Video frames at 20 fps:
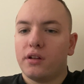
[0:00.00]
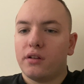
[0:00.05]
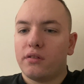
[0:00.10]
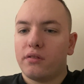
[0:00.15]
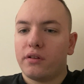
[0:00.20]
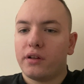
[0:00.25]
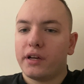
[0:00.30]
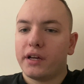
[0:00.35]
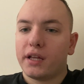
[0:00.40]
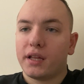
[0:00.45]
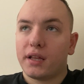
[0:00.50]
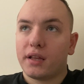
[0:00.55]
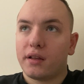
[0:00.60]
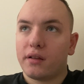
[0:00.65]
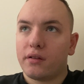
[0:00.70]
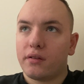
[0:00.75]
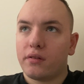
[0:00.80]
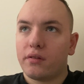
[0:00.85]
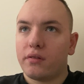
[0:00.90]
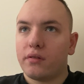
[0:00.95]
Like,
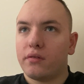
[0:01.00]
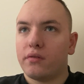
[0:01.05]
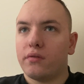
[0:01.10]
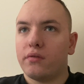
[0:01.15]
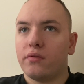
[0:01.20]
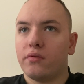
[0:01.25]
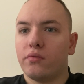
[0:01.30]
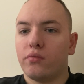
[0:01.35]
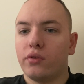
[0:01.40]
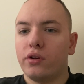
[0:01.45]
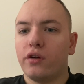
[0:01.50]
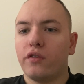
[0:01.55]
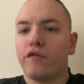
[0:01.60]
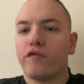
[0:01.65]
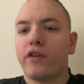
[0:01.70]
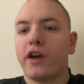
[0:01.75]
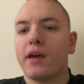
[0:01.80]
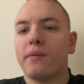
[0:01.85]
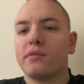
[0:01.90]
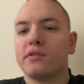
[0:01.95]
when you're
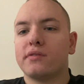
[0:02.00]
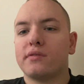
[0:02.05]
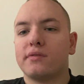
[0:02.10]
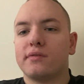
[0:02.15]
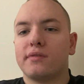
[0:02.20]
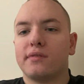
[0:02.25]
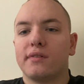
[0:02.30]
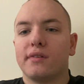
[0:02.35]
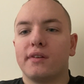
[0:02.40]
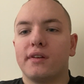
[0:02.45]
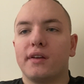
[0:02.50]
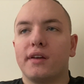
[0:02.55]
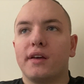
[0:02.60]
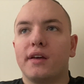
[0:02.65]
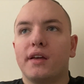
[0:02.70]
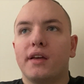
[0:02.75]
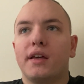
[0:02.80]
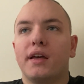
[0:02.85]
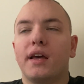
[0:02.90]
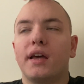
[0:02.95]
famous,
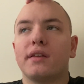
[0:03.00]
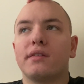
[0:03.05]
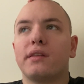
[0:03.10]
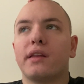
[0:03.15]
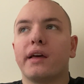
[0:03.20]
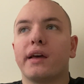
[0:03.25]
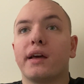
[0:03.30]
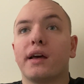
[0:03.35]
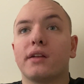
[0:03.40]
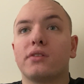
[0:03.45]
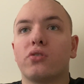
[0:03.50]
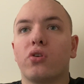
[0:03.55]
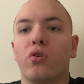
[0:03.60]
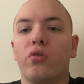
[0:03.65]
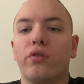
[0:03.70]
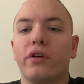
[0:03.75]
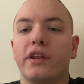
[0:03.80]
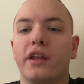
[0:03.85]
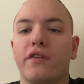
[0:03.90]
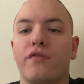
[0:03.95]
it's like a
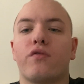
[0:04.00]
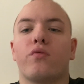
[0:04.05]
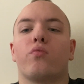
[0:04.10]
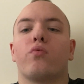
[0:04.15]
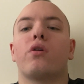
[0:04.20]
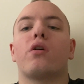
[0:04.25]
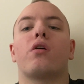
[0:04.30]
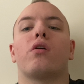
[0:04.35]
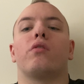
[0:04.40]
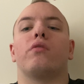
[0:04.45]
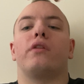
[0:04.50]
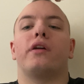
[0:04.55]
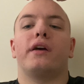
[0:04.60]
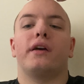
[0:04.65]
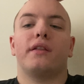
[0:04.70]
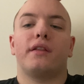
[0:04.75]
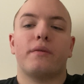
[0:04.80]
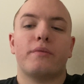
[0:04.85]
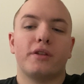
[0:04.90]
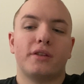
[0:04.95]
totally different world.
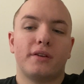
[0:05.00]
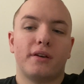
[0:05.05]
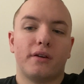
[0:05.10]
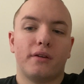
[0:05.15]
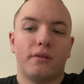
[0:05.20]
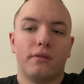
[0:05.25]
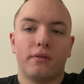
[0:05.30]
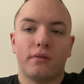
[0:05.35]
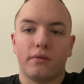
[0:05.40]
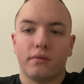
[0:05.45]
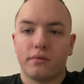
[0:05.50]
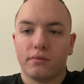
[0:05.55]
Like, let me tell you.